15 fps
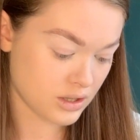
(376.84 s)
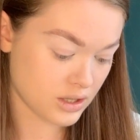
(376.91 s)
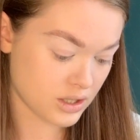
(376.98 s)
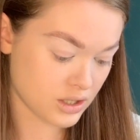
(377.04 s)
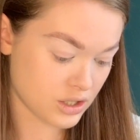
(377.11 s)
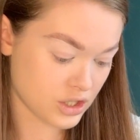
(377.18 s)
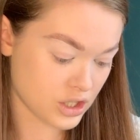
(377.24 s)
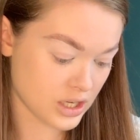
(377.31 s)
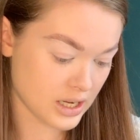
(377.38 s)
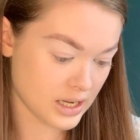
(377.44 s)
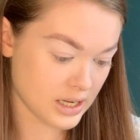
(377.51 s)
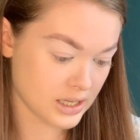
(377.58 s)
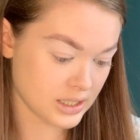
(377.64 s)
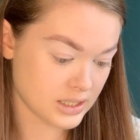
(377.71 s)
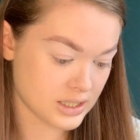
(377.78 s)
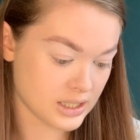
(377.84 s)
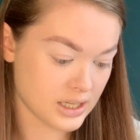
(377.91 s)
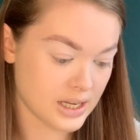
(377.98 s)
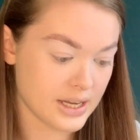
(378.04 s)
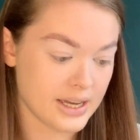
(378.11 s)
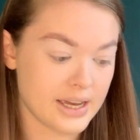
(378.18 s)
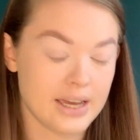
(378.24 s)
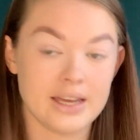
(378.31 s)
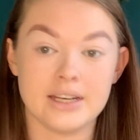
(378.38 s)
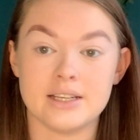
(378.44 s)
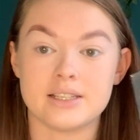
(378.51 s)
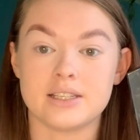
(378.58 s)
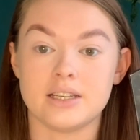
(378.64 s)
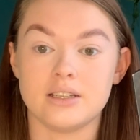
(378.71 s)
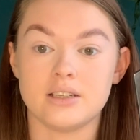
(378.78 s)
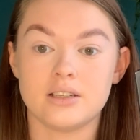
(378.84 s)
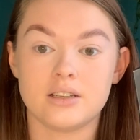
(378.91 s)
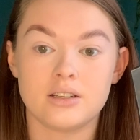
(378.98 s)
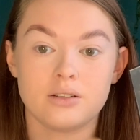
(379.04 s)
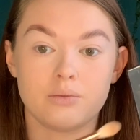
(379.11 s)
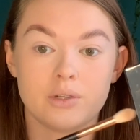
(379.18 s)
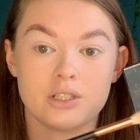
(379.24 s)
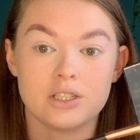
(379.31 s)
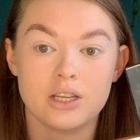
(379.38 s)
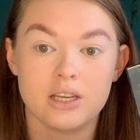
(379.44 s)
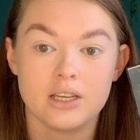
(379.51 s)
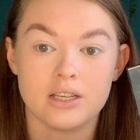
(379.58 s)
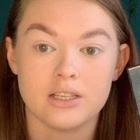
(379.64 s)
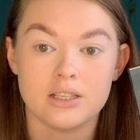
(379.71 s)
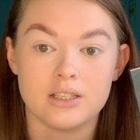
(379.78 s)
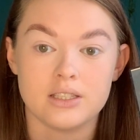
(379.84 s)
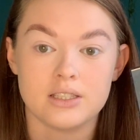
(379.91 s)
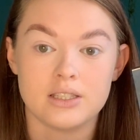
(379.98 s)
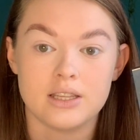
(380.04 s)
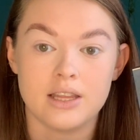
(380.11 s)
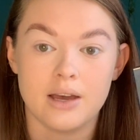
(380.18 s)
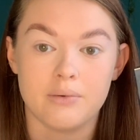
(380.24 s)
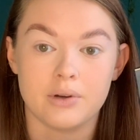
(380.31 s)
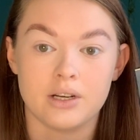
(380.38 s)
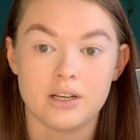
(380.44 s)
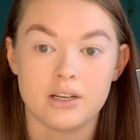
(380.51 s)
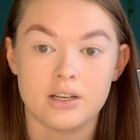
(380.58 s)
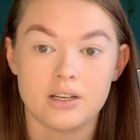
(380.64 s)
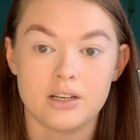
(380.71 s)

the shade Innocent, which is that one.